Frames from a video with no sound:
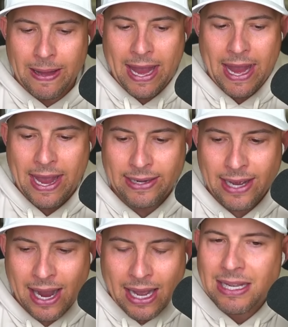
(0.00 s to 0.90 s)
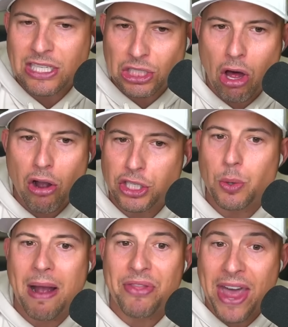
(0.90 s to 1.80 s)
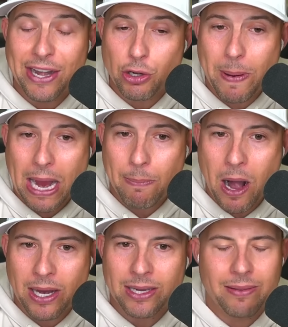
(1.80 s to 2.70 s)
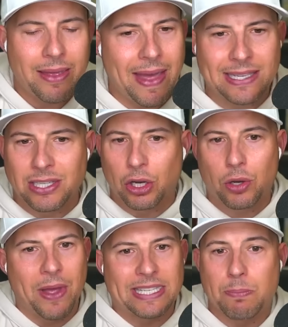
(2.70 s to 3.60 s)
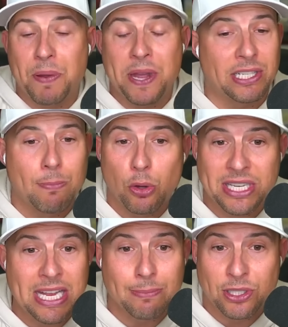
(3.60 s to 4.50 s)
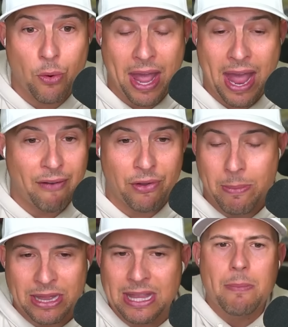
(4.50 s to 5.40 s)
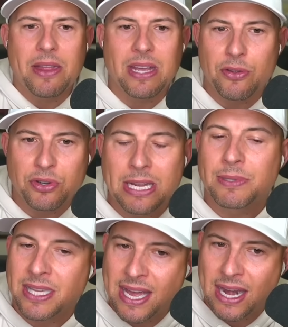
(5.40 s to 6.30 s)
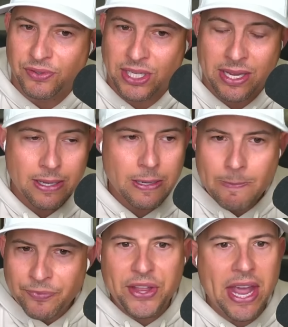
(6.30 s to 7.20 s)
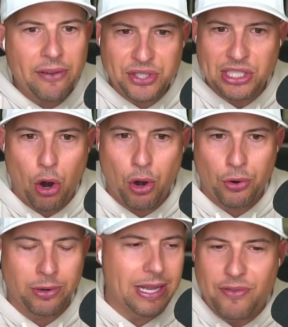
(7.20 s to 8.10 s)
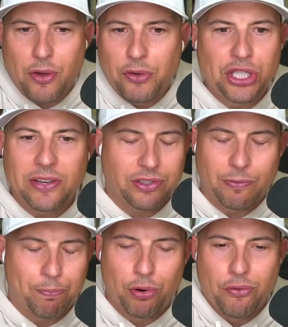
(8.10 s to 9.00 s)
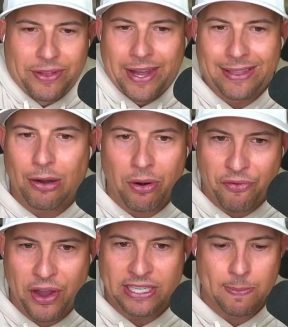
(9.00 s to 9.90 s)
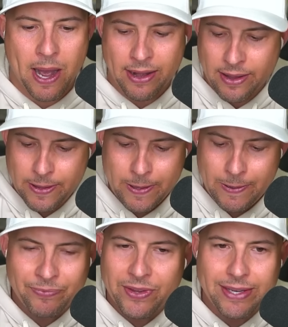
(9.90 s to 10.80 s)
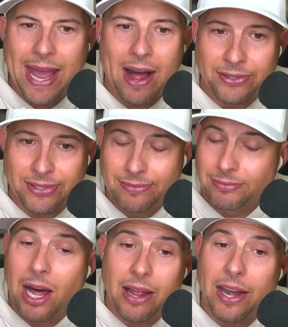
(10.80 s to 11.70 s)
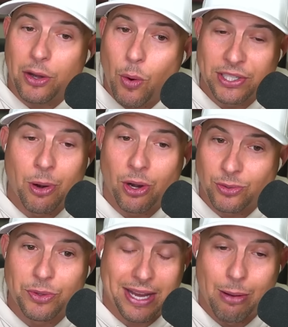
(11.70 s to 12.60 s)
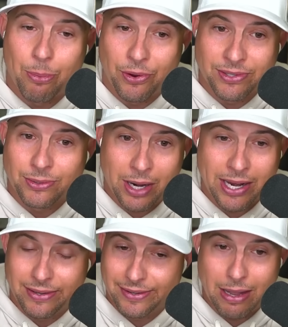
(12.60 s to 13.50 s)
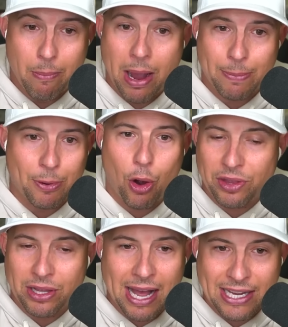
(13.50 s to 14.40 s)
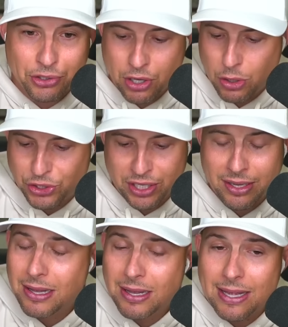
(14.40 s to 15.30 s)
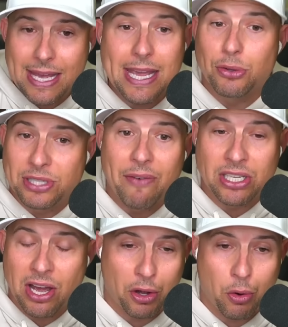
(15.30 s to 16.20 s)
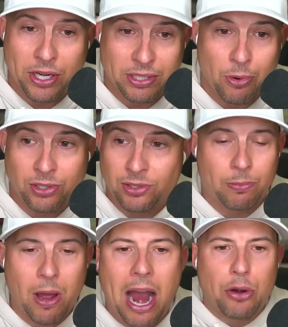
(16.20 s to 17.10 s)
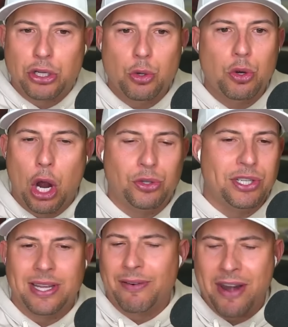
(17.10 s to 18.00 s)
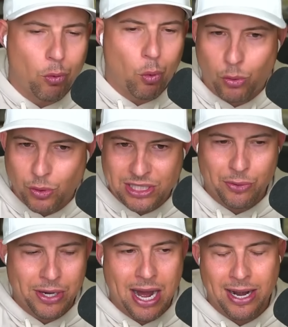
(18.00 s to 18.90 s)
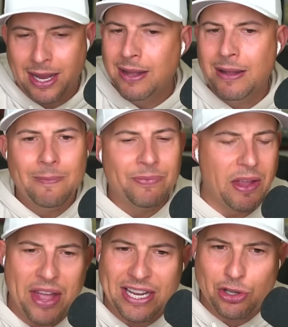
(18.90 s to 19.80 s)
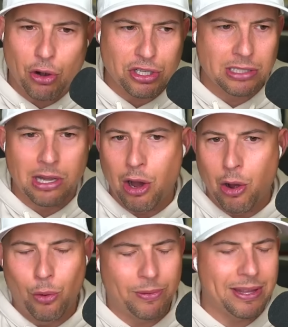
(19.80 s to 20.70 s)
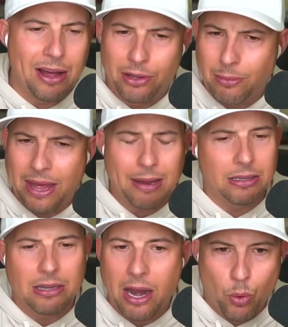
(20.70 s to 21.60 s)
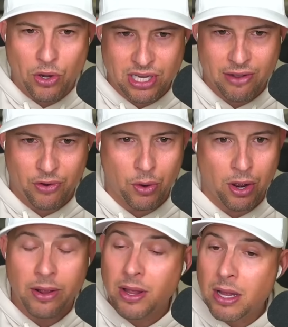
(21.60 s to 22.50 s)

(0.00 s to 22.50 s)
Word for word: And I, I, think as long as you have that in your back pocket, that, that's a that's a pitch most teams don't have. I mean, think about right. the other teams in the NFC. The AFC is harder, even though the Chiefs have proven like they're unfazed by it. Dallas, a lot, lot of question marks with the Cowboys, right? Mike McCarthy last year coaching. Eagles have a ton of question marks. Hiring two coaches that have never worked with Sirianni. If they start slow, Kellen, eh, a lot of weird stuff going on.